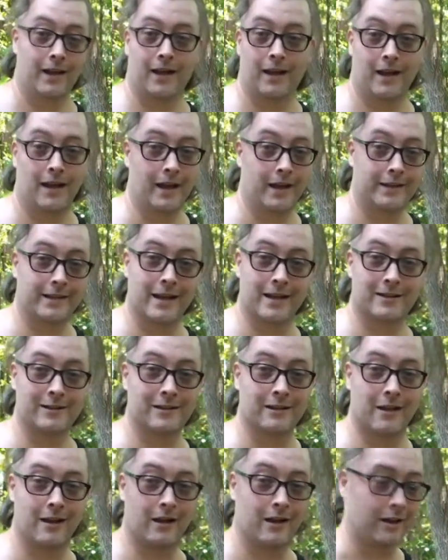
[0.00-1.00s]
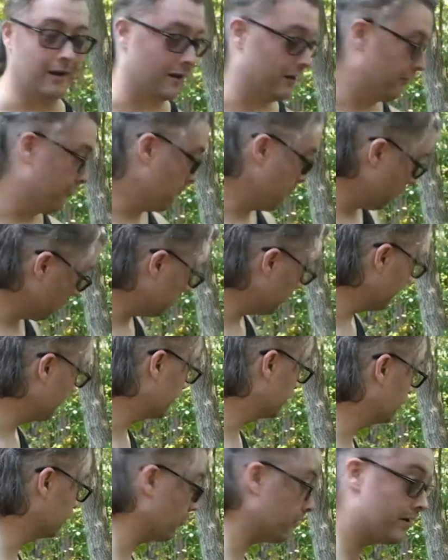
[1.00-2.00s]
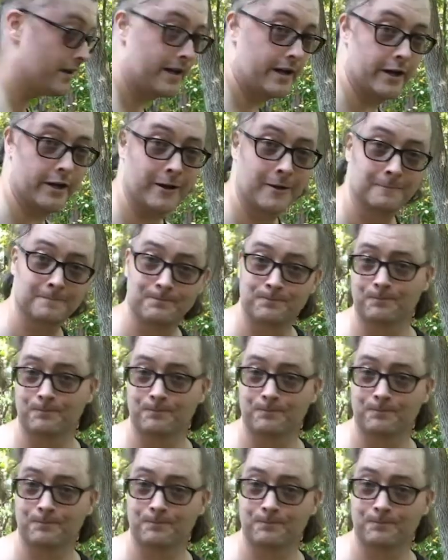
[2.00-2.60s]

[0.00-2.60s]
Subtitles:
I guess the moral of the story here